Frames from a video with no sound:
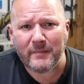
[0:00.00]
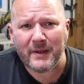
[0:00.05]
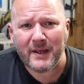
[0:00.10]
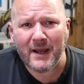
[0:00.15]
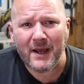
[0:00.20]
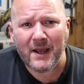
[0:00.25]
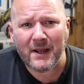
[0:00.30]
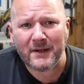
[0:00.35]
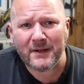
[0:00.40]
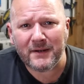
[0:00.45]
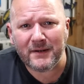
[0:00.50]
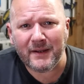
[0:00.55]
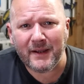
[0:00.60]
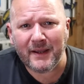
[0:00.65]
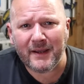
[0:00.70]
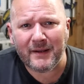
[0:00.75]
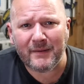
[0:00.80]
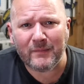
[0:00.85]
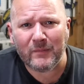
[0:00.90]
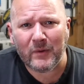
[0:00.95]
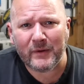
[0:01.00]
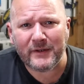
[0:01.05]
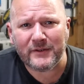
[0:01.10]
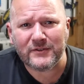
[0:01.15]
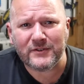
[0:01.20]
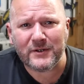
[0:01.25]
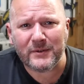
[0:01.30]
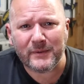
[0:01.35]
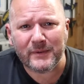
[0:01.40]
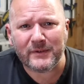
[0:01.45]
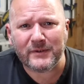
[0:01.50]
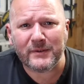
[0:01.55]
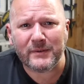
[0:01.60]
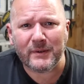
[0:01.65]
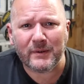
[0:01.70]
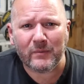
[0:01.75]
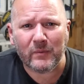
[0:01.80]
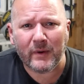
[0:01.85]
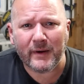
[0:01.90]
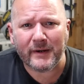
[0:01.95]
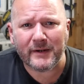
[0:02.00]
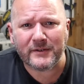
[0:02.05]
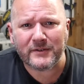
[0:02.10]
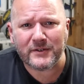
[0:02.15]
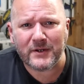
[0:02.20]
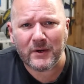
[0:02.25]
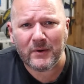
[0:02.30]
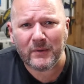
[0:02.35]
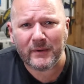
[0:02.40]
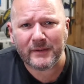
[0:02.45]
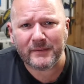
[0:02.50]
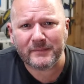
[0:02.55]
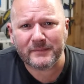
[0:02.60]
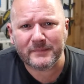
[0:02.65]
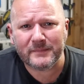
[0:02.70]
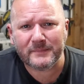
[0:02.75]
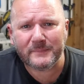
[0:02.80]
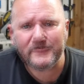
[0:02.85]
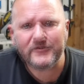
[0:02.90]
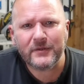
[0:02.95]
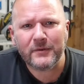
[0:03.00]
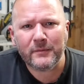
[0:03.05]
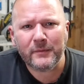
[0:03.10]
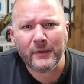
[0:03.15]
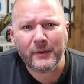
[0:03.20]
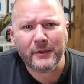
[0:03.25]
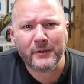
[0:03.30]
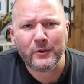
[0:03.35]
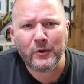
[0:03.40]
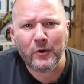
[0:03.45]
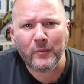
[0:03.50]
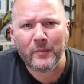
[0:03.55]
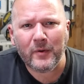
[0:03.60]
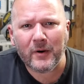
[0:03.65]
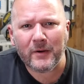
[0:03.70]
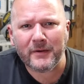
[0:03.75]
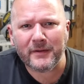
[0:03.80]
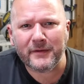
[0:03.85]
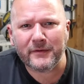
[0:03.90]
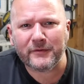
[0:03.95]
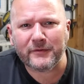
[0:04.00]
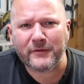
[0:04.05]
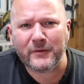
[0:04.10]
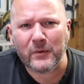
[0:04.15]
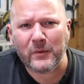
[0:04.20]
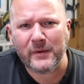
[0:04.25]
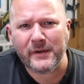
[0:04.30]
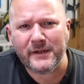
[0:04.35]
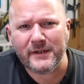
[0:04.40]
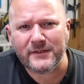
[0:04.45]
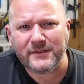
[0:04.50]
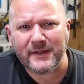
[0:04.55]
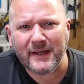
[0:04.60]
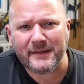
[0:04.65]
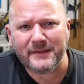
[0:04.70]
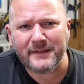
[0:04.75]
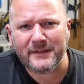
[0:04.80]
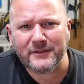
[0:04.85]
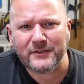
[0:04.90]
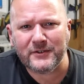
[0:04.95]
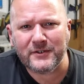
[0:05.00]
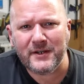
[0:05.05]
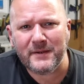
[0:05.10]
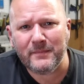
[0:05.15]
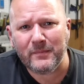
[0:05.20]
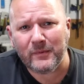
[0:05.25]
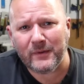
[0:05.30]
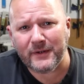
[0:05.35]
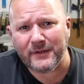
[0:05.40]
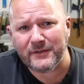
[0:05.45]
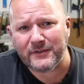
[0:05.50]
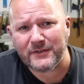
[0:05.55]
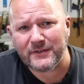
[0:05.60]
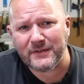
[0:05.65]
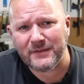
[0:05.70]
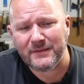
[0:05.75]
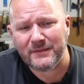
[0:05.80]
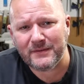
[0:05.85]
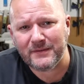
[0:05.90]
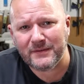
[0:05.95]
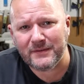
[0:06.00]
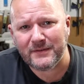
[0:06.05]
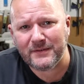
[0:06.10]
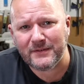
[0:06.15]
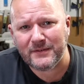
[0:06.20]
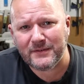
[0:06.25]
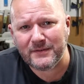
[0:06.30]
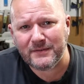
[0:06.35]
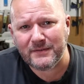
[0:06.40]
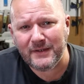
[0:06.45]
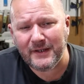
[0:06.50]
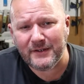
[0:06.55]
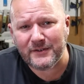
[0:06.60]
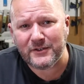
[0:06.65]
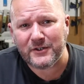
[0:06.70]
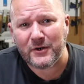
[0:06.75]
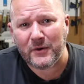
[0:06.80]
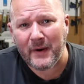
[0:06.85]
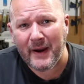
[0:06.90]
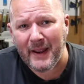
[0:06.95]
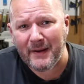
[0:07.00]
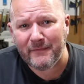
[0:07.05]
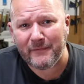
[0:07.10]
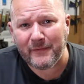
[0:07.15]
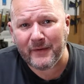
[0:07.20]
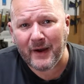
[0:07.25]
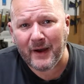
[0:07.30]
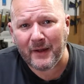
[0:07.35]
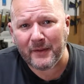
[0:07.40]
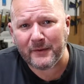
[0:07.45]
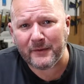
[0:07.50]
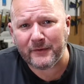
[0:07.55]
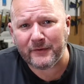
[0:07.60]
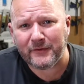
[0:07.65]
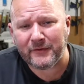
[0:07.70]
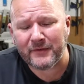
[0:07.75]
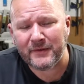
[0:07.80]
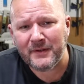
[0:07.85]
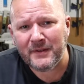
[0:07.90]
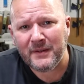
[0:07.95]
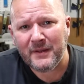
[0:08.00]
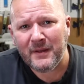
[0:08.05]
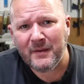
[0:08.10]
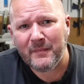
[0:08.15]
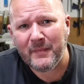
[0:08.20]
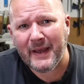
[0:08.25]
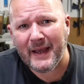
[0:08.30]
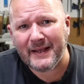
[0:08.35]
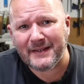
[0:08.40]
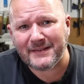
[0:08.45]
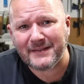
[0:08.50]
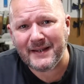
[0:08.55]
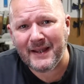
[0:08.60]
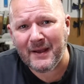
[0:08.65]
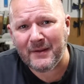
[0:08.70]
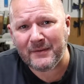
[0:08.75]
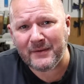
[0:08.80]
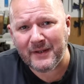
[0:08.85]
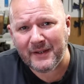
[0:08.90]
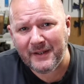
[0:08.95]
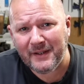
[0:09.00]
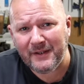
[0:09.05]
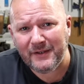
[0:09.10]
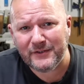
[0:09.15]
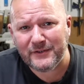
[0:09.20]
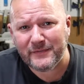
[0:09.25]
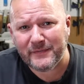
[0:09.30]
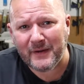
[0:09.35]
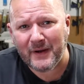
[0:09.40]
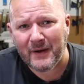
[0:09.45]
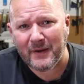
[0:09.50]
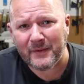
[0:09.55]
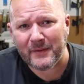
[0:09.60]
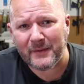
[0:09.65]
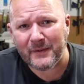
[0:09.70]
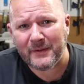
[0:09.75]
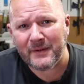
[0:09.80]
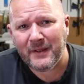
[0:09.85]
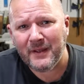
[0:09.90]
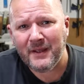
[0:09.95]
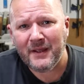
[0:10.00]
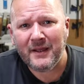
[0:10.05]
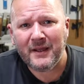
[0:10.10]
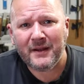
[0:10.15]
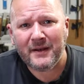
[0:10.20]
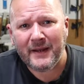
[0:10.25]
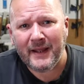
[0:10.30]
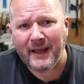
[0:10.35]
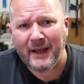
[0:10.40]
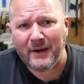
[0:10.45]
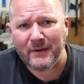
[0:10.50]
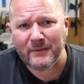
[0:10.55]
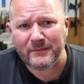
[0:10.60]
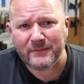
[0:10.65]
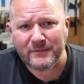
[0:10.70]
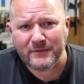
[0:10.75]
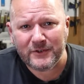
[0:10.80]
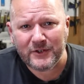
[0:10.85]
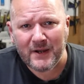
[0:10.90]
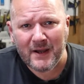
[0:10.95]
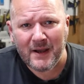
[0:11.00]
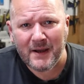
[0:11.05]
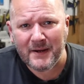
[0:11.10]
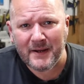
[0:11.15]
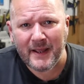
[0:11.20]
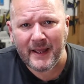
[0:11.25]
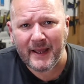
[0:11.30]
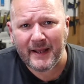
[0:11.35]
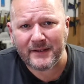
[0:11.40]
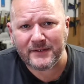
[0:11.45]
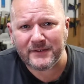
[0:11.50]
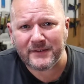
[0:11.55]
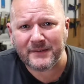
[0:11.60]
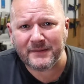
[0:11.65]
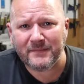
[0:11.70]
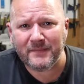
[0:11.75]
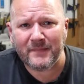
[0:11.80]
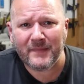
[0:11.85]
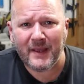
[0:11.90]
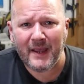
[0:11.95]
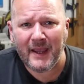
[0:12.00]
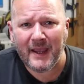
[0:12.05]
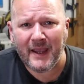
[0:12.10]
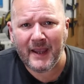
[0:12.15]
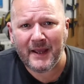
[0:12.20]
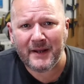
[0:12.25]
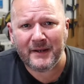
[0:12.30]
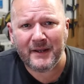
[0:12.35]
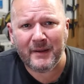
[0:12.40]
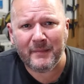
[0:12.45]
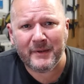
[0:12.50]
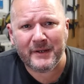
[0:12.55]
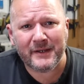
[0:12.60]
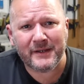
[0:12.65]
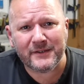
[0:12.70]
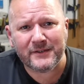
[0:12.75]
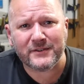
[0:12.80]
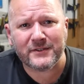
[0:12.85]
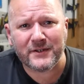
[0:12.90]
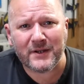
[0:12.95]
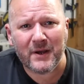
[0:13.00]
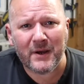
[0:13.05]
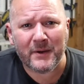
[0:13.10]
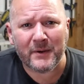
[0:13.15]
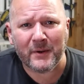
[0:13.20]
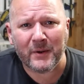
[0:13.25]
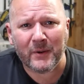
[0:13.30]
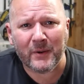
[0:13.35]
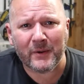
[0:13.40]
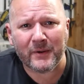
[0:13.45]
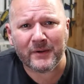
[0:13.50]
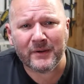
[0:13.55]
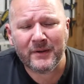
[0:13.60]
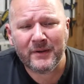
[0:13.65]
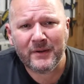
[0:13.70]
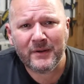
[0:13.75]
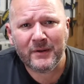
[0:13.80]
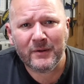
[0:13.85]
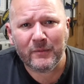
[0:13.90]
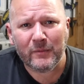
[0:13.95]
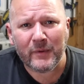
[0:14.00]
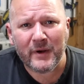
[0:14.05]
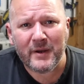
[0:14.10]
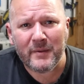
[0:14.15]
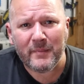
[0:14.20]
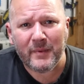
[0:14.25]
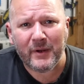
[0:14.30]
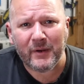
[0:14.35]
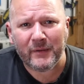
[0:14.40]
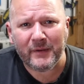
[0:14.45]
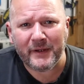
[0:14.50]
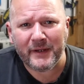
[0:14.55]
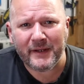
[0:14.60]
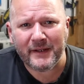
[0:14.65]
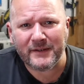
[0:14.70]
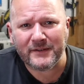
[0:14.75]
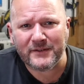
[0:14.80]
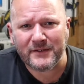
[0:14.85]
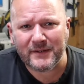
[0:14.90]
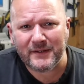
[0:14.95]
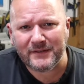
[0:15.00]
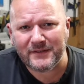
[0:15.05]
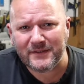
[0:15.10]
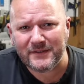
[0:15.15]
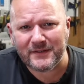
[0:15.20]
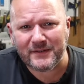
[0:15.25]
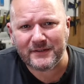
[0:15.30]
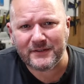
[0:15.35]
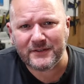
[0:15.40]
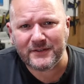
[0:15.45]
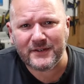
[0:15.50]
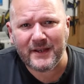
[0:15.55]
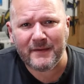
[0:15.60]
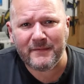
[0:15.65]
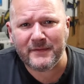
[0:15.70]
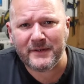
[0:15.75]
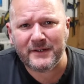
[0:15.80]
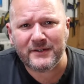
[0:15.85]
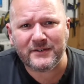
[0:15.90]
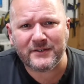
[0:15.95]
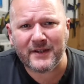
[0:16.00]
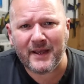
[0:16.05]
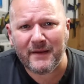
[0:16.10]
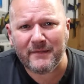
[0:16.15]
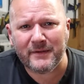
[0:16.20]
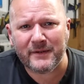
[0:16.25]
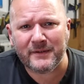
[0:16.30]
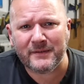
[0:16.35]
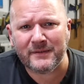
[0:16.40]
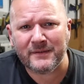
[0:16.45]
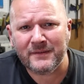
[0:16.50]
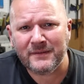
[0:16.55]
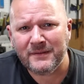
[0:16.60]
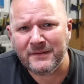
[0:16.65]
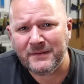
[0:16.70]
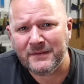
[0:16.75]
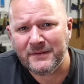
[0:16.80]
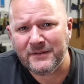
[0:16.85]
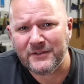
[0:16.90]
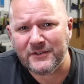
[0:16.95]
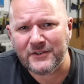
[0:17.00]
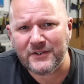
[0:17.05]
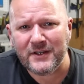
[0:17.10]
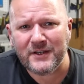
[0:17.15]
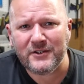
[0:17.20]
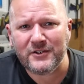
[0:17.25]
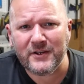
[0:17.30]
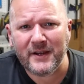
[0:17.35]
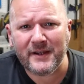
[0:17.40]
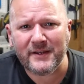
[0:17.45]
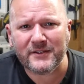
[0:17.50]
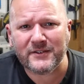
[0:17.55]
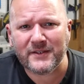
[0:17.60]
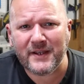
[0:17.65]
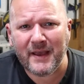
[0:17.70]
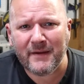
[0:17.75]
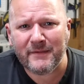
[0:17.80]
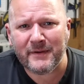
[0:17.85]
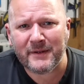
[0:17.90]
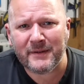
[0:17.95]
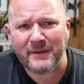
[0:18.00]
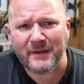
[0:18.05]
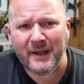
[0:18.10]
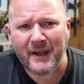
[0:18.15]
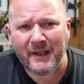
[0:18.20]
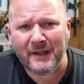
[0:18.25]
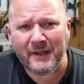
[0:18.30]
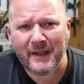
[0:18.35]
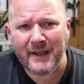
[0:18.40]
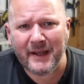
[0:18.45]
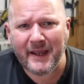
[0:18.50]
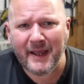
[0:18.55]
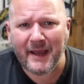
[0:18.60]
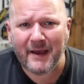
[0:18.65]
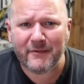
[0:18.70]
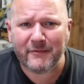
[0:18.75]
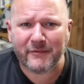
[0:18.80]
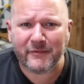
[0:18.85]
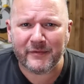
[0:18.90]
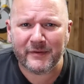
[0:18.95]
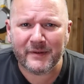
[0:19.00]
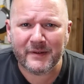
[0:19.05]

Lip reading: behind it and what he's doing to it and where it's going. So the really cool part of this story is that this Jeep was his grandfather's, passed down to his father. Now John has it, and him and his son are rebuilding it. So this is a 77 CJ7, and they have